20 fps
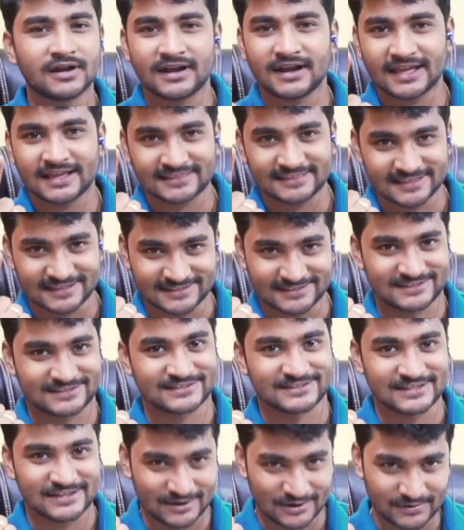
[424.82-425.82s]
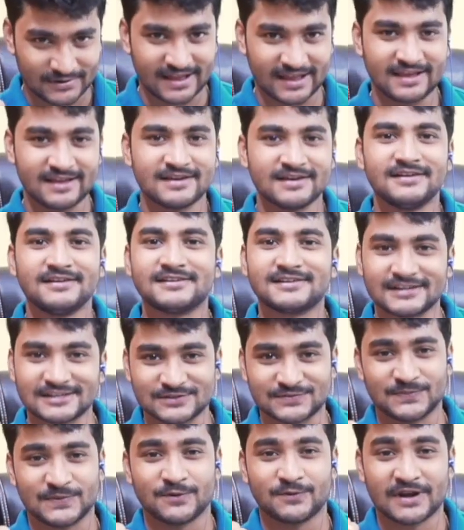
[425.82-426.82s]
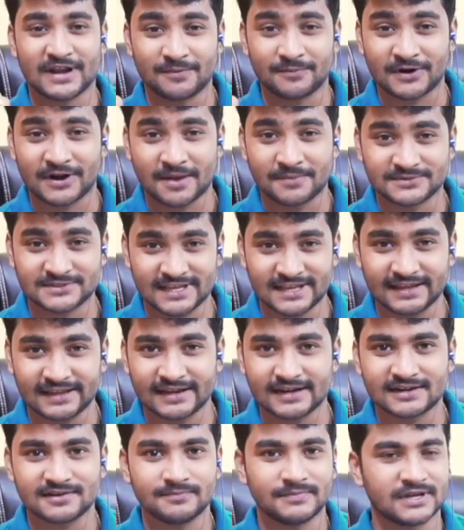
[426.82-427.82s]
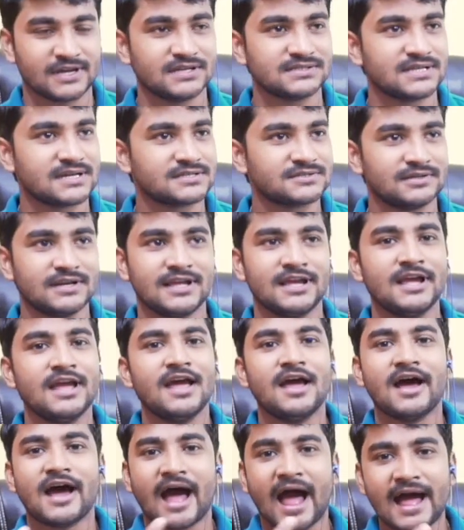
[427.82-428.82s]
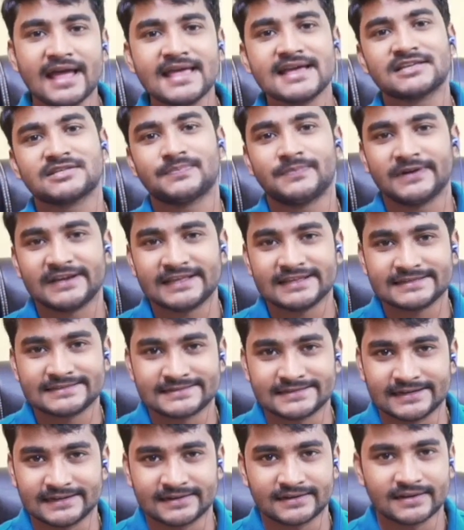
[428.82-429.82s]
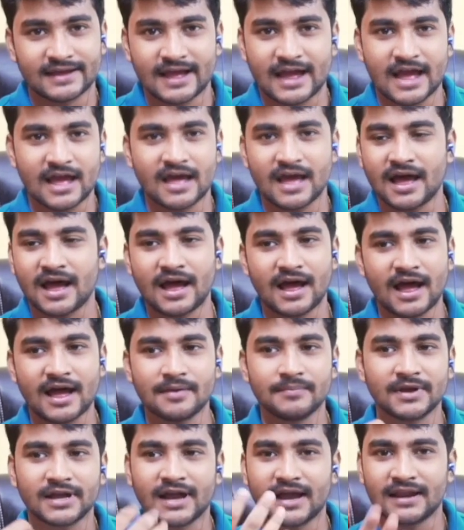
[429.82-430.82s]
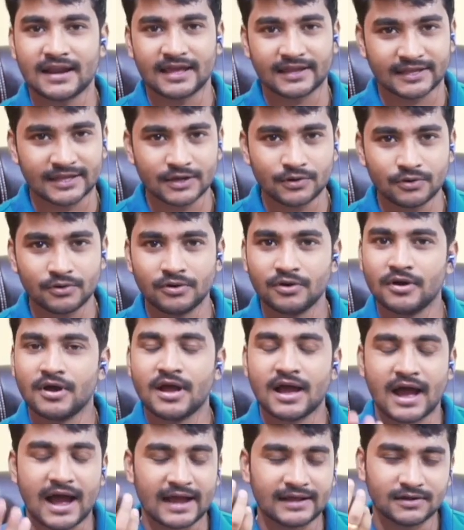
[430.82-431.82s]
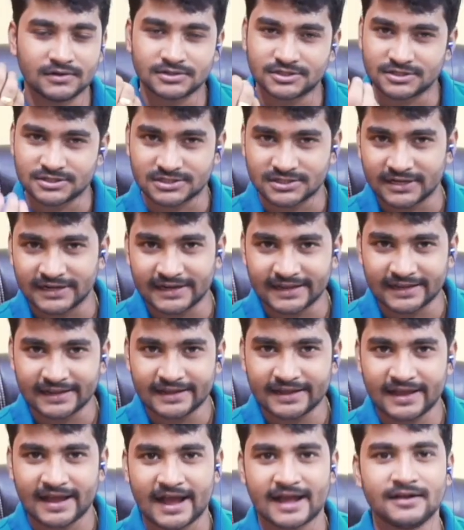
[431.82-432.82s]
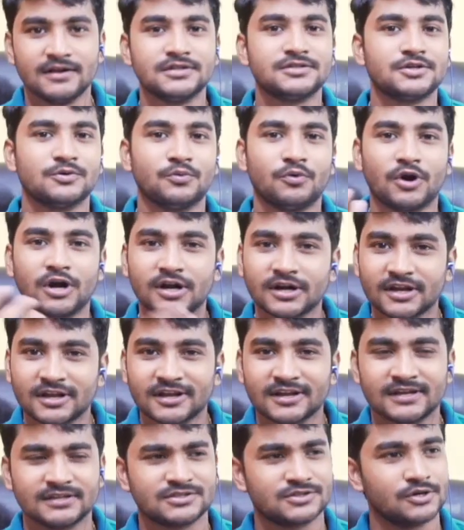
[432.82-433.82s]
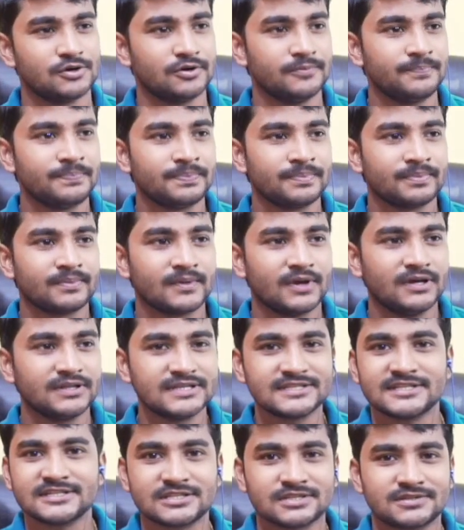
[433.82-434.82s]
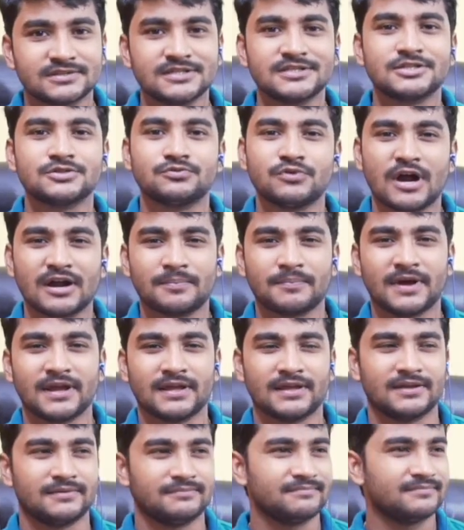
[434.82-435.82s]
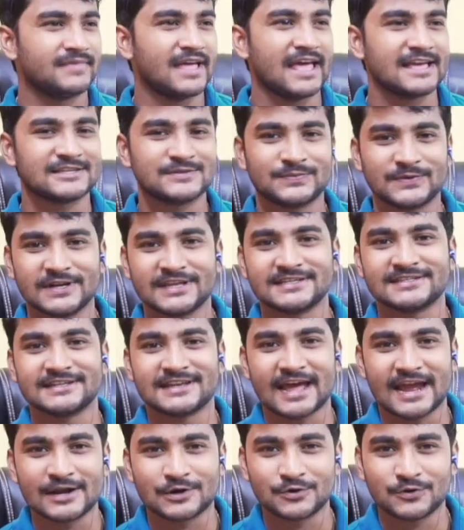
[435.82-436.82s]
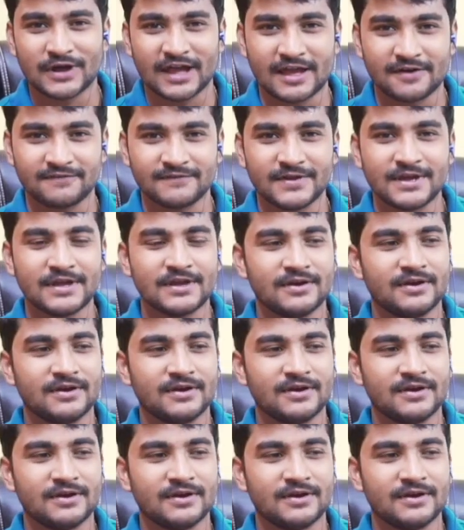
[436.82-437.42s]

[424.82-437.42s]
learn like this. Okay, trust me whenever I'm saying it, because actually I experienced it. I'm a guy like you. I also study, I also work. So this is what my experience that I do have.